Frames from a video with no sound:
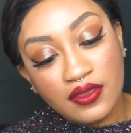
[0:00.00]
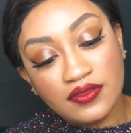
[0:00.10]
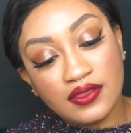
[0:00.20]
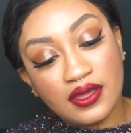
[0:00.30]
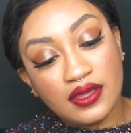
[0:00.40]

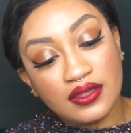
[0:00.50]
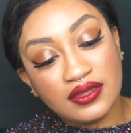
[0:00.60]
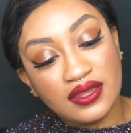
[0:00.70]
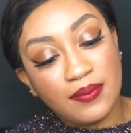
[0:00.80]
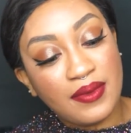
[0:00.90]
the
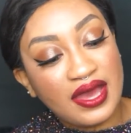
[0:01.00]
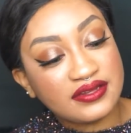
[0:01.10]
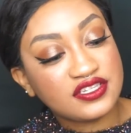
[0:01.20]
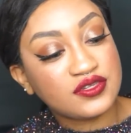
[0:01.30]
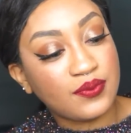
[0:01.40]
Le
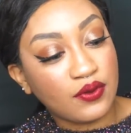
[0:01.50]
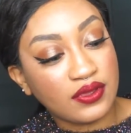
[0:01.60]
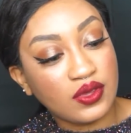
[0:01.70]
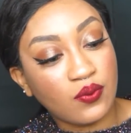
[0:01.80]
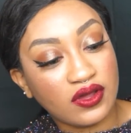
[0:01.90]
Matte
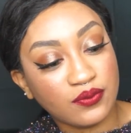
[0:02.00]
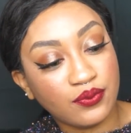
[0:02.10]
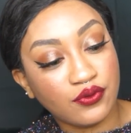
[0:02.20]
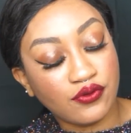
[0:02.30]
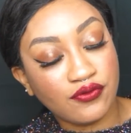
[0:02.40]
Smoky
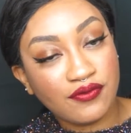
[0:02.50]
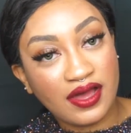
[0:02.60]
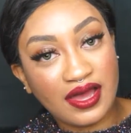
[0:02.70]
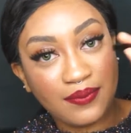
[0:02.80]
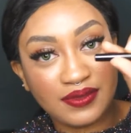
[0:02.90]
Waterproof
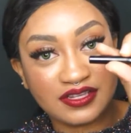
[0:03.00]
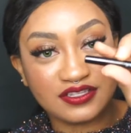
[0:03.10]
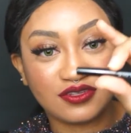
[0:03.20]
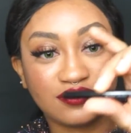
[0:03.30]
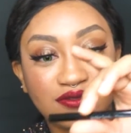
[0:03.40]
Eye
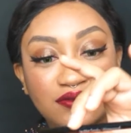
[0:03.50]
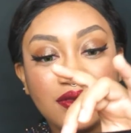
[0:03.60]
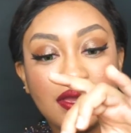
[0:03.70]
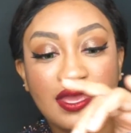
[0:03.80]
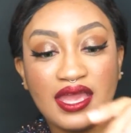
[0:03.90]
Pencil,
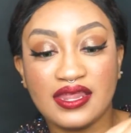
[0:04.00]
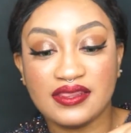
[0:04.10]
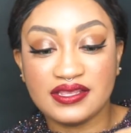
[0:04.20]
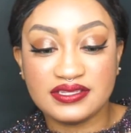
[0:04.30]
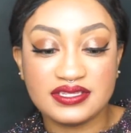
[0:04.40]

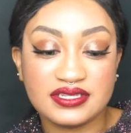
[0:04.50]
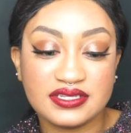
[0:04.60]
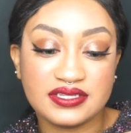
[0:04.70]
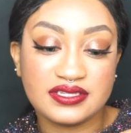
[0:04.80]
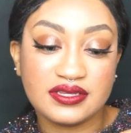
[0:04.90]
and this
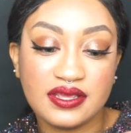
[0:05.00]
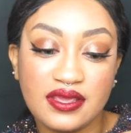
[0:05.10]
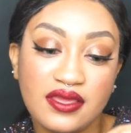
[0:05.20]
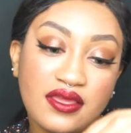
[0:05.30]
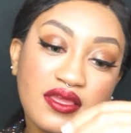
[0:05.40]
is,
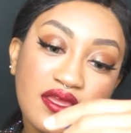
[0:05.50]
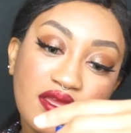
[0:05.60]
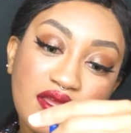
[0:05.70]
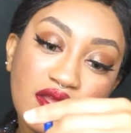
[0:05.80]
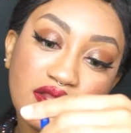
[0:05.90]

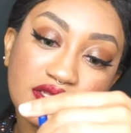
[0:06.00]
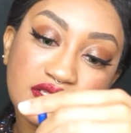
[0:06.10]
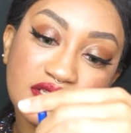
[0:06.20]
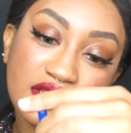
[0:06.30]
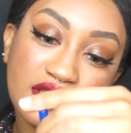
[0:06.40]
let's
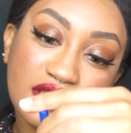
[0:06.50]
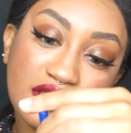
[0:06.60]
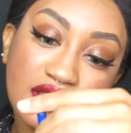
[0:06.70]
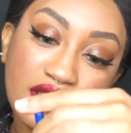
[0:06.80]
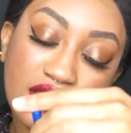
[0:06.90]

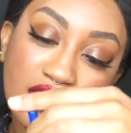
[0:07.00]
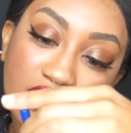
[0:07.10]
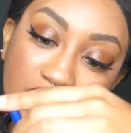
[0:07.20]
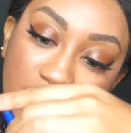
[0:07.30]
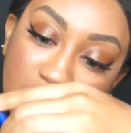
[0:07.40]
see,
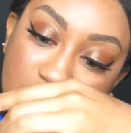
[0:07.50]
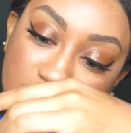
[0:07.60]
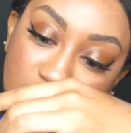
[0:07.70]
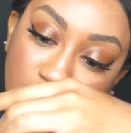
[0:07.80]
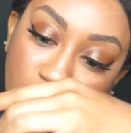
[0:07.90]
in
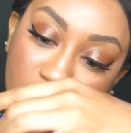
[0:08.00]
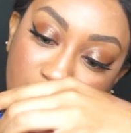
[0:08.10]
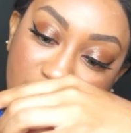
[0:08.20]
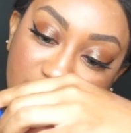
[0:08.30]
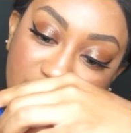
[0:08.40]

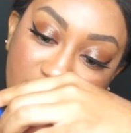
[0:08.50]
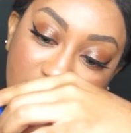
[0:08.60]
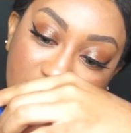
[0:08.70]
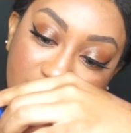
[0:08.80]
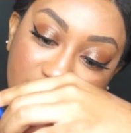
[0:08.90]

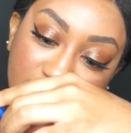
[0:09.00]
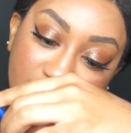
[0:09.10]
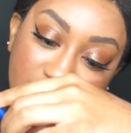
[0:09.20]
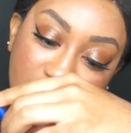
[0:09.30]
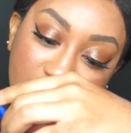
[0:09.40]
01B5,
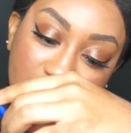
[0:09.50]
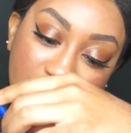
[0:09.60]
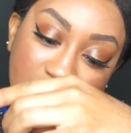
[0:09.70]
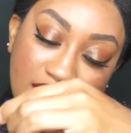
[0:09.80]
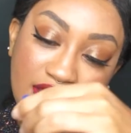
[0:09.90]

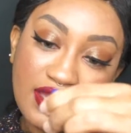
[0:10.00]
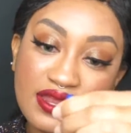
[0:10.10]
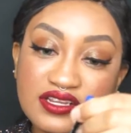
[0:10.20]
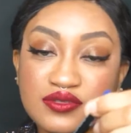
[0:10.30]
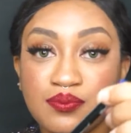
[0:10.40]
and
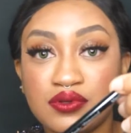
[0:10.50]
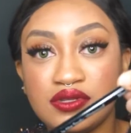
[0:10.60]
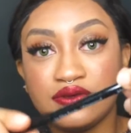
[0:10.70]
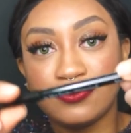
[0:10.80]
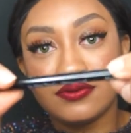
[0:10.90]
it's
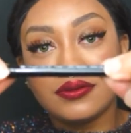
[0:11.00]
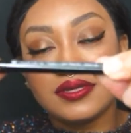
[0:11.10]
blue.